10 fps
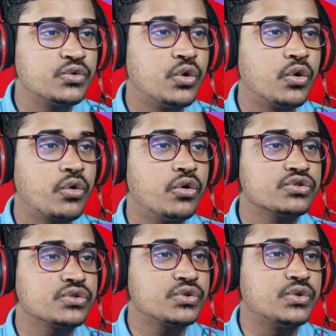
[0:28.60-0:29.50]
to
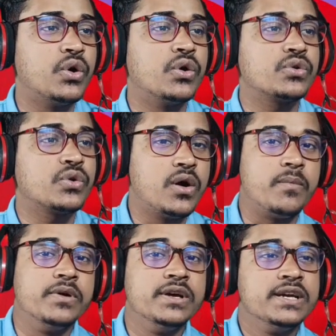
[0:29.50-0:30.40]

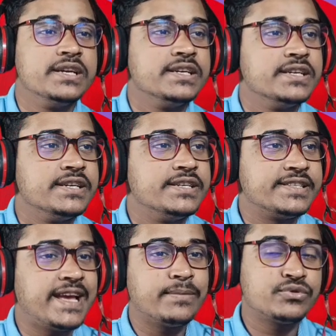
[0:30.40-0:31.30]
focus.com.
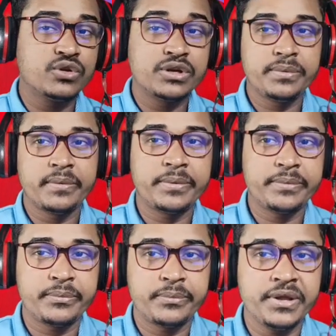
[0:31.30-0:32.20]
It's absolutely
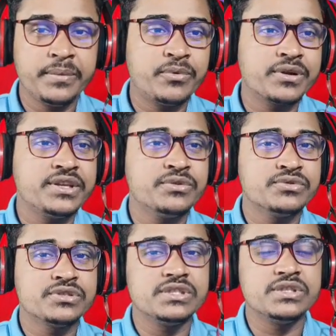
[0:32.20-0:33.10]
free for
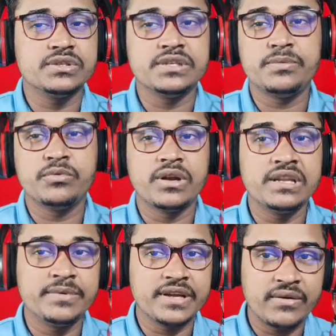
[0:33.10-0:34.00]
use. If you
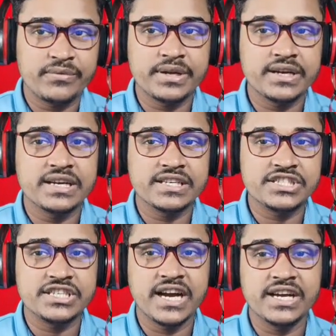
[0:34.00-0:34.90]
live in Africa,
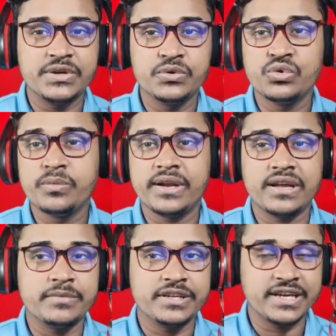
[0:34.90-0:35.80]
Asia, Europe,
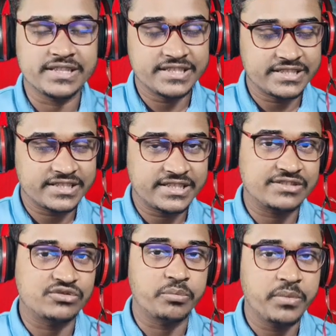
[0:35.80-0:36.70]
and America, this
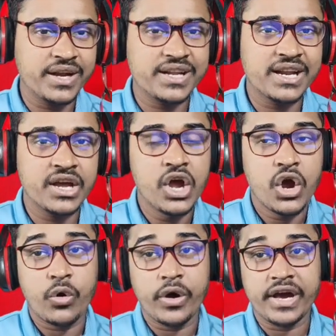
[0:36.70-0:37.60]
doesn't matter
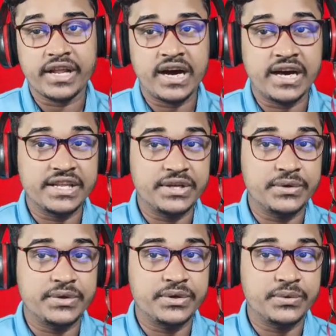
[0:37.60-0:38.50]
where are
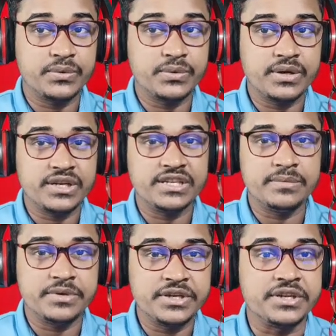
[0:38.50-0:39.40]
you
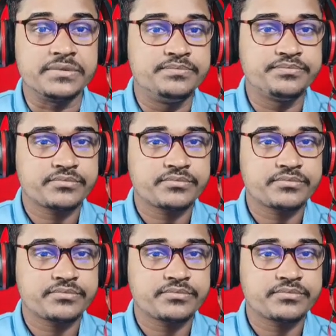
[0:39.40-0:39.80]
live in.